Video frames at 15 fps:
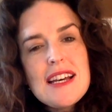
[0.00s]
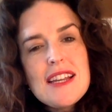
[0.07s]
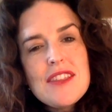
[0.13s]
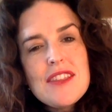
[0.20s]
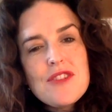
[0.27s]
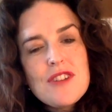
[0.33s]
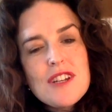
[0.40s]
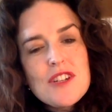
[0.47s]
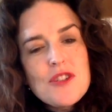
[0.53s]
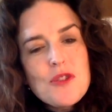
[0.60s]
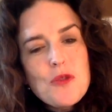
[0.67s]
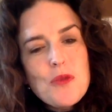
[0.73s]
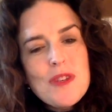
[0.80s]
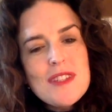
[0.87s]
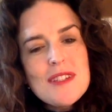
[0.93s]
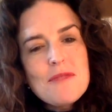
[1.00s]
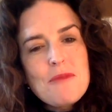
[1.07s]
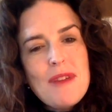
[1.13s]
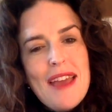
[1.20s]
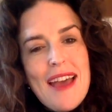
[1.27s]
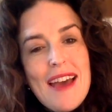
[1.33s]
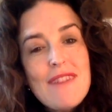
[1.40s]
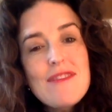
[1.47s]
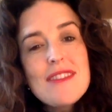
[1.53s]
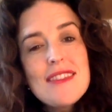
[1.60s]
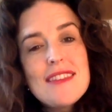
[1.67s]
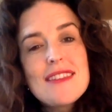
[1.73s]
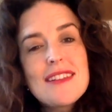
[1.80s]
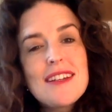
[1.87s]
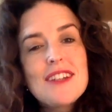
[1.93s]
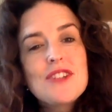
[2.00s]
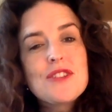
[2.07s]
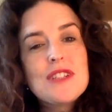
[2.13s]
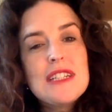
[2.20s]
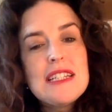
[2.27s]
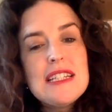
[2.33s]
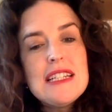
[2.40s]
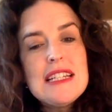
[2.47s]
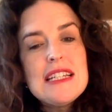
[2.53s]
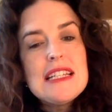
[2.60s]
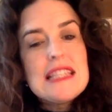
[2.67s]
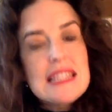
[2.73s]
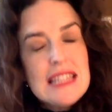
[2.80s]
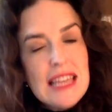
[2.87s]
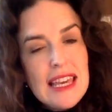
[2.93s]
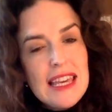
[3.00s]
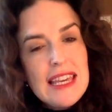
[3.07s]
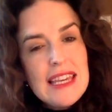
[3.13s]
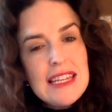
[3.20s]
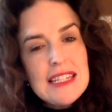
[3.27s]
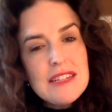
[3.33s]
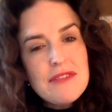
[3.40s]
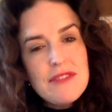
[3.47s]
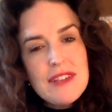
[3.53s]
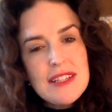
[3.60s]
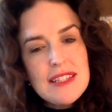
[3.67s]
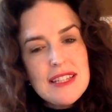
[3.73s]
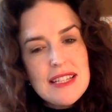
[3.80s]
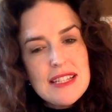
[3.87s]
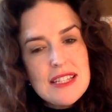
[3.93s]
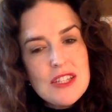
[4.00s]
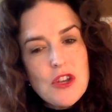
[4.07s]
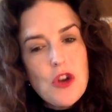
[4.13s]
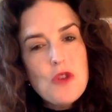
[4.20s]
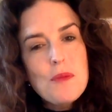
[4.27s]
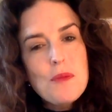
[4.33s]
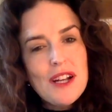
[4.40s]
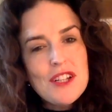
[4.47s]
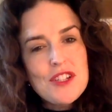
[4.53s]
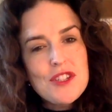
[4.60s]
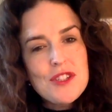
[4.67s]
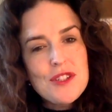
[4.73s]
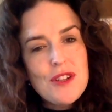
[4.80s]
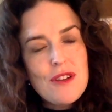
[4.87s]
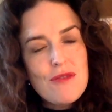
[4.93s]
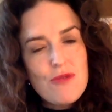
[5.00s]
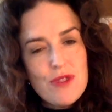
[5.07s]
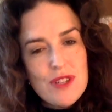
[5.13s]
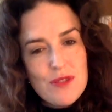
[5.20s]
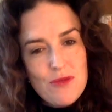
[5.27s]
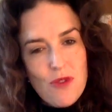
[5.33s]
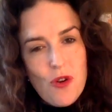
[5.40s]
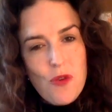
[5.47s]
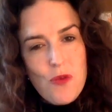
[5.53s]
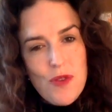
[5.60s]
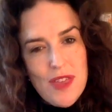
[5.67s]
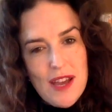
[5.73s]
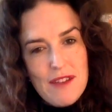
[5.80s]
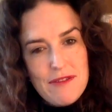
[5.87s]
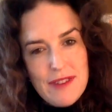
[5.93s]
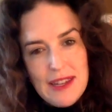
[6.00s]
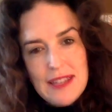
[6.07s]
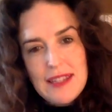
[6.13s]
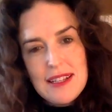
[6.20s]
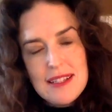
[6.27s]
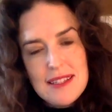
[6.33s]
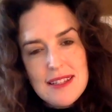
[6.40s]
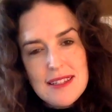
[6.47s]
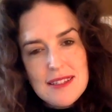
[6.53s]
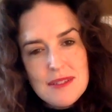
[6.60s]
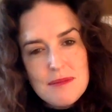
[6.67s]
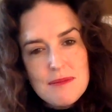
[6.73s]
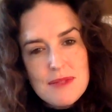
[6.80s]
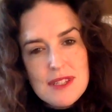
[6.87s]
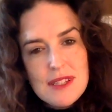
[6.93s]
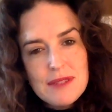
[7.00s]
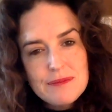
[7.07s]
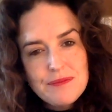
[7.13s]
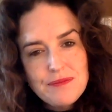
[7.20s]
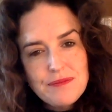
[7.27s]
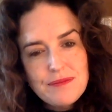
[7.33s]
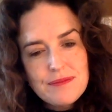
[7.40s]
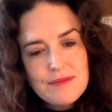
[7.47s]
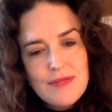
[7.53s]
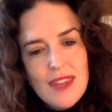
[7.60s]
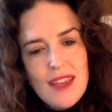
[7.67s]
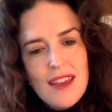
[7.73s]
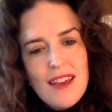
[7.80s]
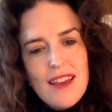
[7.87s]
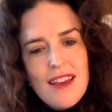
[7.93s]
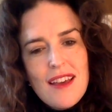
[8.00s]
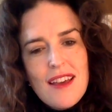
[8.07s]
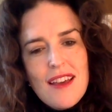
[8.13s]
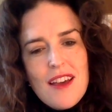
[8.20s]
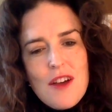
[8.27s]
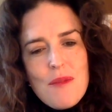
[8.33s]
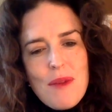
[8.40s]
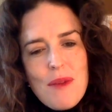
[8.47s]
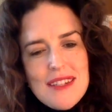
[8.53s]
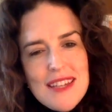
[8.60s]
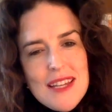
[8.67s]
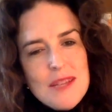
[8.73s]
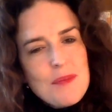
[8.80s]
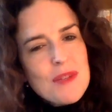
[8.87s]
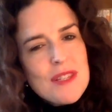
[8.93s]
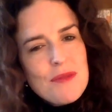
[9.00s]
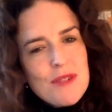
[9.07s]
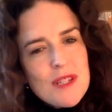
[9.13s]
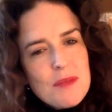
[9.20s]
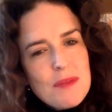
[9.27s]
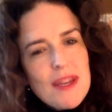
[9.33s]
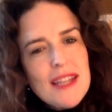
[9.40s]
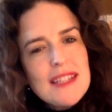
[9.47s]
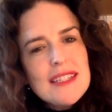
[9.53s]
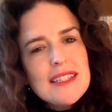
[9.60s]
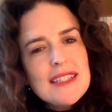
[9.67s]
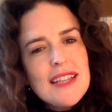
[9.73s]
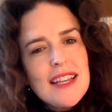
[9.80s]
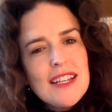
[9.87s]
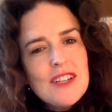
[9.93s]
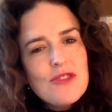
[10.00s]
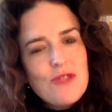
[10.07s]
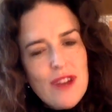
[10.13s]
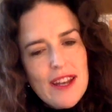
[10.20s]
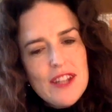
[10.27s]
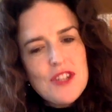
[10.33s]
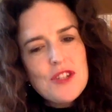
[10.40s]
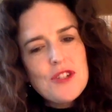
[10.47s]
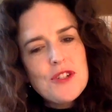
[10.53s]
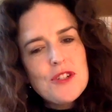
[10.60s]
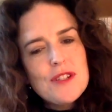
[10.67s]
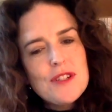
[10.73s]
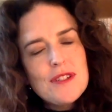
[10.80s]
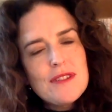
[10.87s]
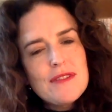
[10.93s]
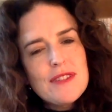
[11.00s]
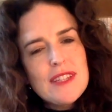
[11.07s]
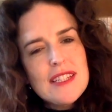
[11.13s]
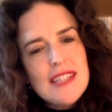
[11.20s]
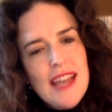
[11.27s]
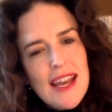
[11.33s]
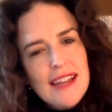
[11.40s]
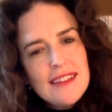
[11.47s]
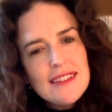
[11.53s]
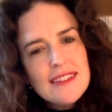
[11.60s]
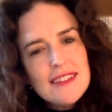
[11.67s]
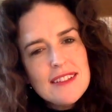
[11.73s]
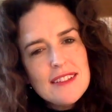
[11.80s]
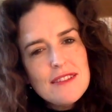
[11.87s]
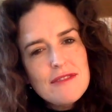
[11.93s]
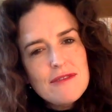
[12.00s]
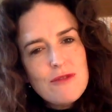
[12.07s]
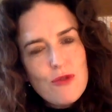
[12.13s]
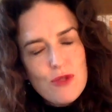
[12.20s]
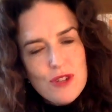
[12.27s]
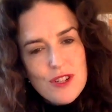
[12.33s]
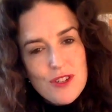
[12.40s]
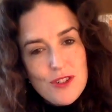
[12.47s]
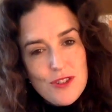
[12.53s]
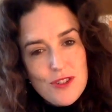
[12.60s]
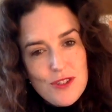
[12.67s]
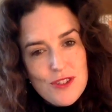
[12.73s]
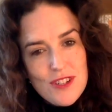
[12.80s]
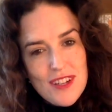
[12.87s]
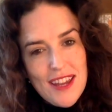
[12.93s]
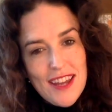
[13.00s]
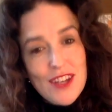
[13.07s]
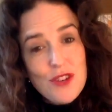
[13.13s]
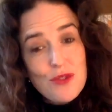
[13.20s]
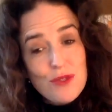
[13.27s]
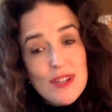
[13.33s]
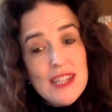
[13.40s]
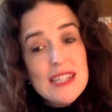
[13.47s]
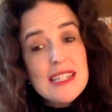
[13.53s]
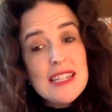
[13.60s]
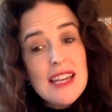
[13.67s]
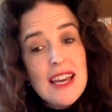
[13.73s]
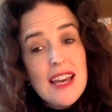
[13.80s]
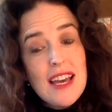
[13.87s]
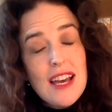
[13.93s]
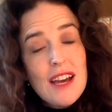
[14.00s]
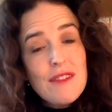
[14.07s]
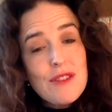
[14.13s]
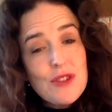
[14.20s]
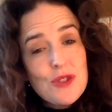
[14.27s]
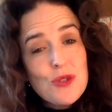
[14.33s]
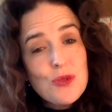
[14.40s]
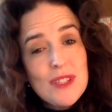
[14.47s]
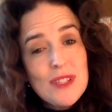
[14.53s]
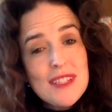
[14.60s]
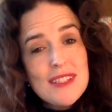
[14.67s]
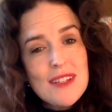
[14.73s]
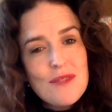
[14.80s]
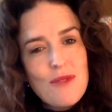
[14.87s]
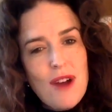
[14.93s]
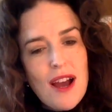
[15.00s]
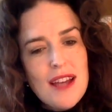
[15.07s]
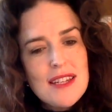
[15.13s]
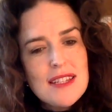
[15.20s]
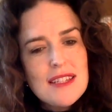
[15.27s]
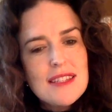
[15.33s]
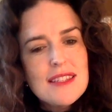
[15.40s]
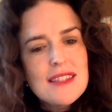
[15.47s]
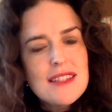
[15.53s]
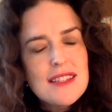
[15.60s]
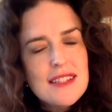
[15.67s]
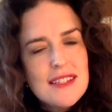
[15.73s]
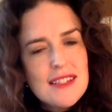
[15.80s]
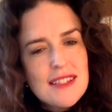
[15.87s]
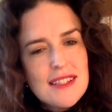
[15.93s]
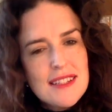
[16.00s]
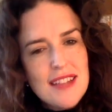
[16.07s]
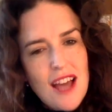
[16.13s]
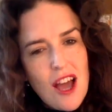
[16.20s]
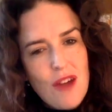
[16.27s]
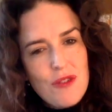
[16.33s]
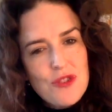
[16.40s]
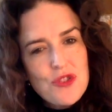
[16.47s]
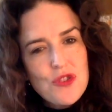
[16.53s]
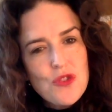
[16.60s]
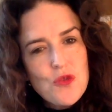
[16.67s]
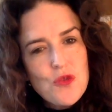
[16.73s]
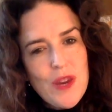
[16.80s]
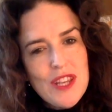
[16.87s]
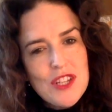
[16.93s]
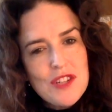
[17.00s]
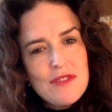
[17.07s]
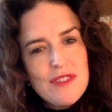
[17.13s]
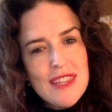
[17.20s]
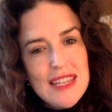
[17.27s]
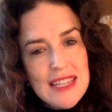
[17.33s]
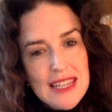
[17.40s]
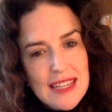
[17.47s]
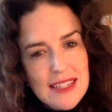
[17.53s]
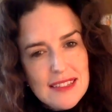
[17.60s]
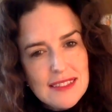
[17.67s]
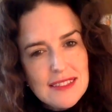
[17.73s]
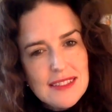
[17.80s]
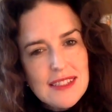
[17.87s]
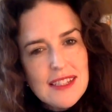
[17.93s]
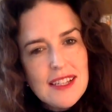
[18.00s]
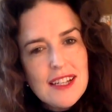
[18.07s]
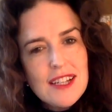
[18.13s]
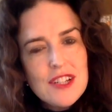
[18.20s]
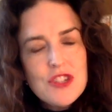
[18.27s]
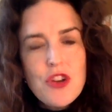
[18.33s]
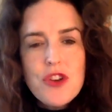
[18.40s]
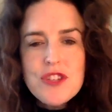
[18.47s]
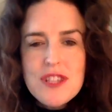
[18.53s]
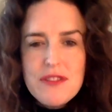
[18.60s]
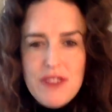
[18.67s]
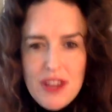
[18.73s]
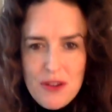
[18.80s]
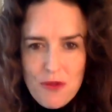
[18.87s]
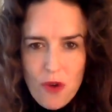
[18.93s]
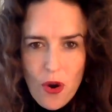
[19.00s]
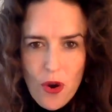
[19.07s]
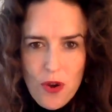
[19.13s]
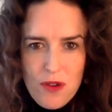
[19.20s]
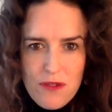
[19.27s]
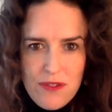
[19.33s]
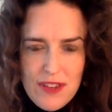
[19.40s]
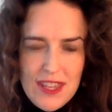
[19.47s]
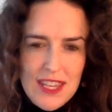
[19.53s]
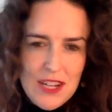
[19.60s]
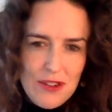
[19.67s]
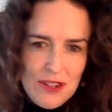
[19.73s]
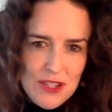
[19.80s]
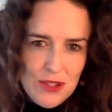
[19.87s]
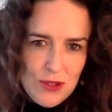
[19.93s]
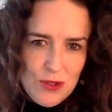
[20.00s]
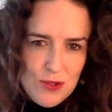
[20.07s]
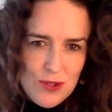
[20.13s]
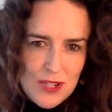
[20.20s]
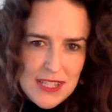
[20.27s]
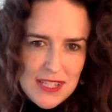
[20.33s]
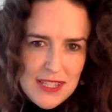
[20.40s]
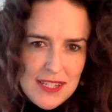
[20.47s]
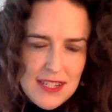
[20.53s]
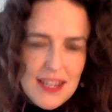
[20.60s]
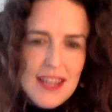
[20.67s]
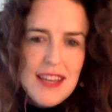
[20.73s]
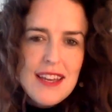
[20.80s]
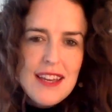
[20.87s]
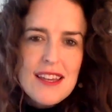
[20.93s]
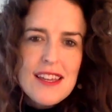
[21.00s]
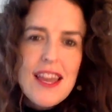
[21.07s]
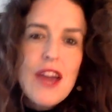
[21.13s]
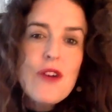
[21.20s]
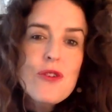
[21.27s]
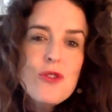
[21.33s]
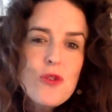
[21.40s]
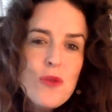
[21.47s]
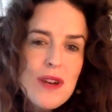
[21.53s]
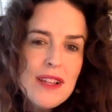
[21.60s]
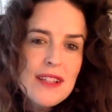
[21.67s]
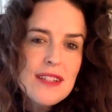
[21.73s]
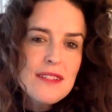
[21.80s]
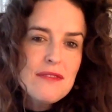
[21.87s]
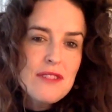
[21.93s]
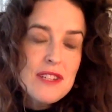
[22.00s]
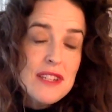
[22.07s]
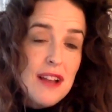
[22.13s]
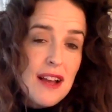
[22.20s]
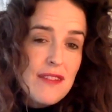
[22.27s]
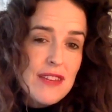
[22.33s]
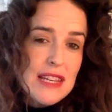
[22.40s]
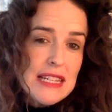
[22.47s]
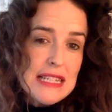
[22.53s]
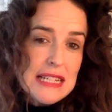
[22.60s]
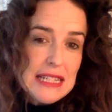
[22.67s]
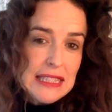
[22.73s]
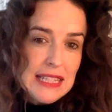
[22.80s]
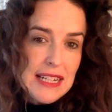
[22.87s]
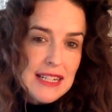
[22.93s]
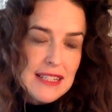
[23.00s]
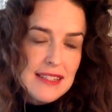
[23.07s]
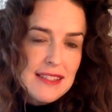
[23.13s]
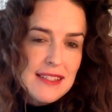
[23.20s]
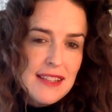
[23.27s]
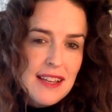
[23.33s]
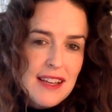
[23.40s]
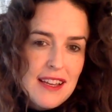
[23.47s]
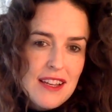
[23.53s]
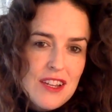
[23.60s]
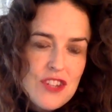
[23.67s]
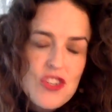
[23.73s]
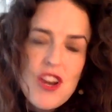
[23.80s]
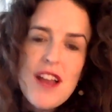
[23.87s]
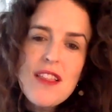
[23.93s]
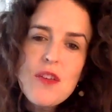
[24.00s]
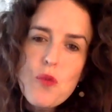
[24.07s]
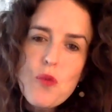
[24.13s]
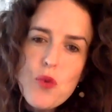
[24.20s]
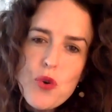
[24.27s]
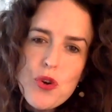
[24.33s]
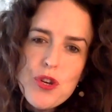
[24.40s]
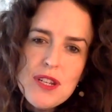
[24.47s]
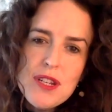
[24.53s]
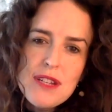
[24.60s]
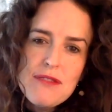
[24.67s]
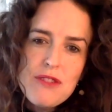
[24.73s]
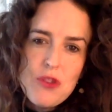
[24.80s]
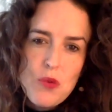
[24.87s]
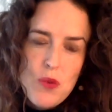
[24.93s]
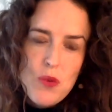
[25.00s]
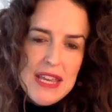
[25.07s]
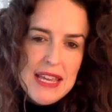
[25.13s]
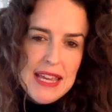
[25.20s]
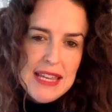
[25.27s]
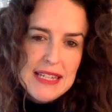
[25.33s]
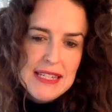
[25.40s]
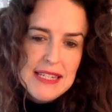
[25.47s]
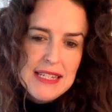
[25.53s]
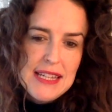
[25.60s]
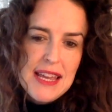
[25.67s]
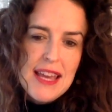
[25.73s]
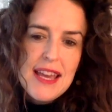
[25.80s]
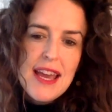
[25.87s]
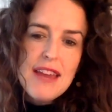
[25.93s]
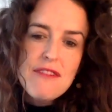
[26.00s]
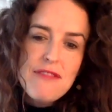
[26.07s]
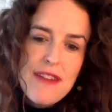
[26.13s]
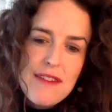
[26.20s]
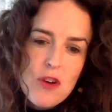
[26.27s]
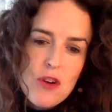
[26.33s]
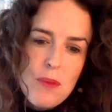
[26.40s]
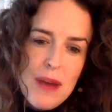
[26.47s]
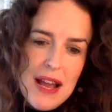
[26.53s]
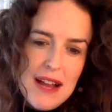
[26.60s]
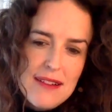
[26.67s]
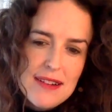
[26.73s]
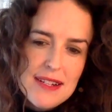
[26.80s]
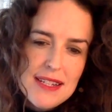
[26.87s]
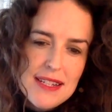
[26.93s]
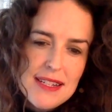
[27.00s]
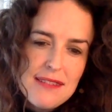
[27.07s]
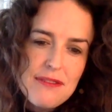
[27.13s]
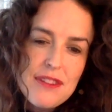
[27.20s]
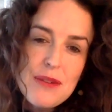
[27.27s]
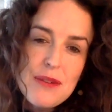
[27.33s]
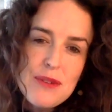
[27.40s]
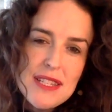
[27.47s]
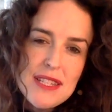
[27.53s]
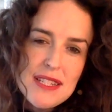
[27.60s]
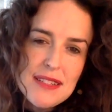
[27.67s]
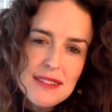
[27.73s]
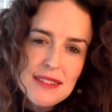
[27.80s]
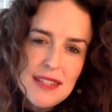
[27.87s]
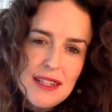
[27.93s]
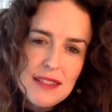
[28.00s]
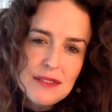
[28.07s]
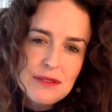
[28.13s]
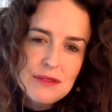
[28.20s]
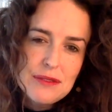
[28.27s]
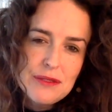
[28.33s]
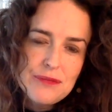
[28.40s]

The traditional wisdom we have in this country is key to fixing so much of what is wrong with our failing systems. My deepest respect and gratitude for the talent, fortitude, and grit of the shortlisted writers, Tara June Winch for The Yield, Josephine Rowe for Here Until August, Caro Llewellyn for Diving Into Glass, Charlotte Wood for The Weekend, and Favel Parrott for There Was Still Love.